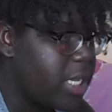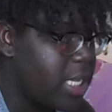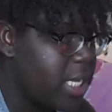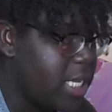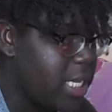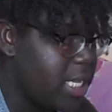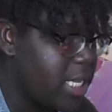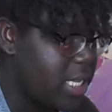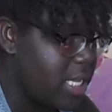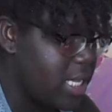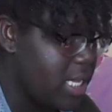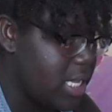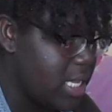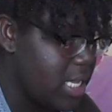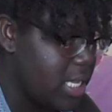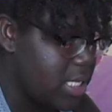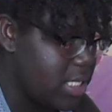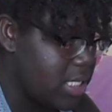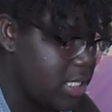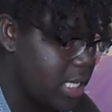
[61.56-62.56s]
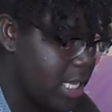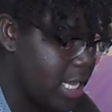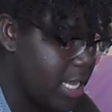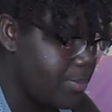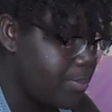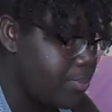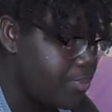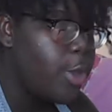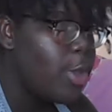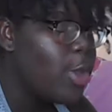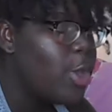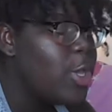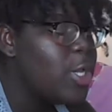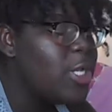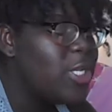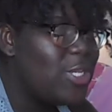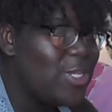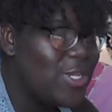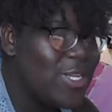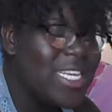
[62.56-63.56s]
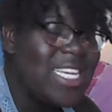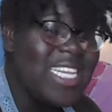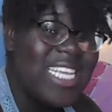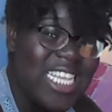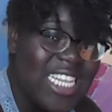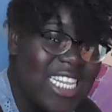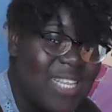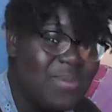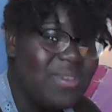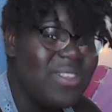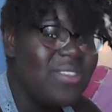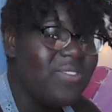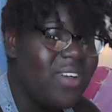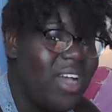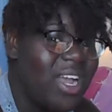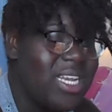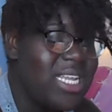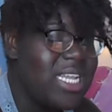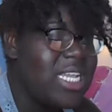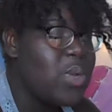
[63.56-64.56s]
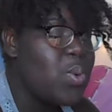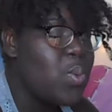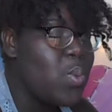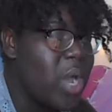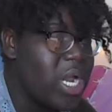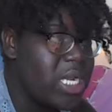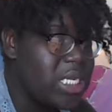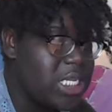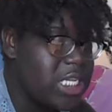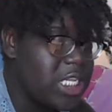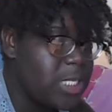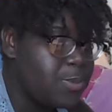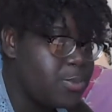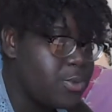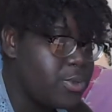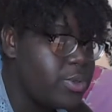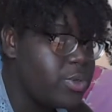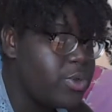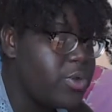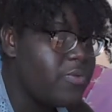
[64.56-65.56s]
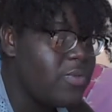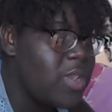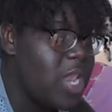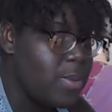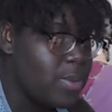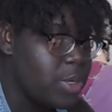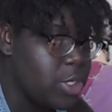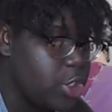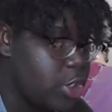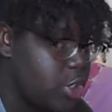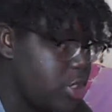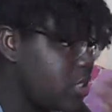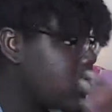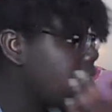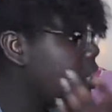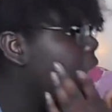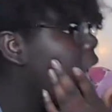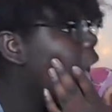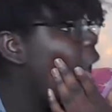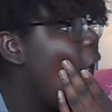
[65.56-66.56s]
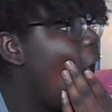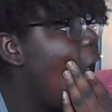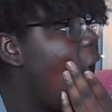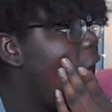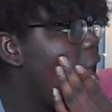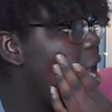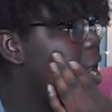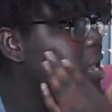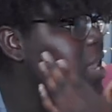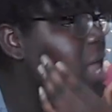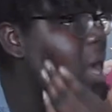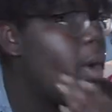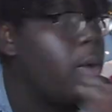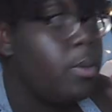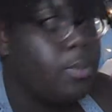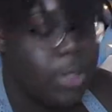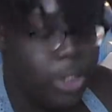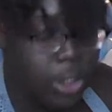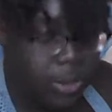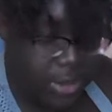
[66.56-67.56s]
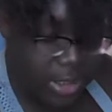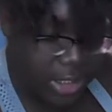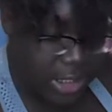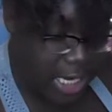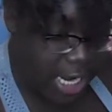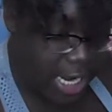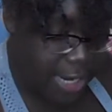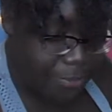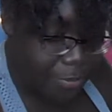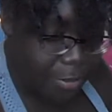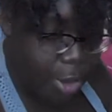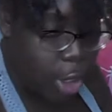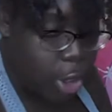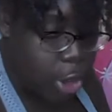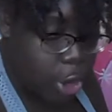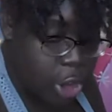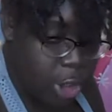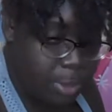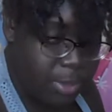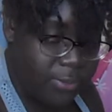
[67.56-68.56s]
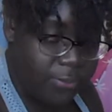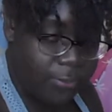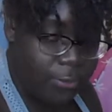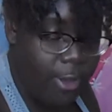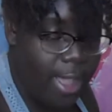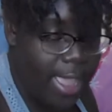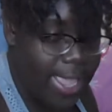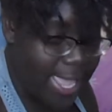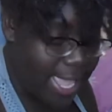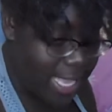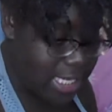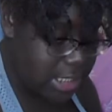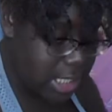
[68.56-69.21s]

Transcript: clear skin. 2 teaspoons of honey, 1 teaspoon of lemon juice. And that I'm going to be doing today. So before I get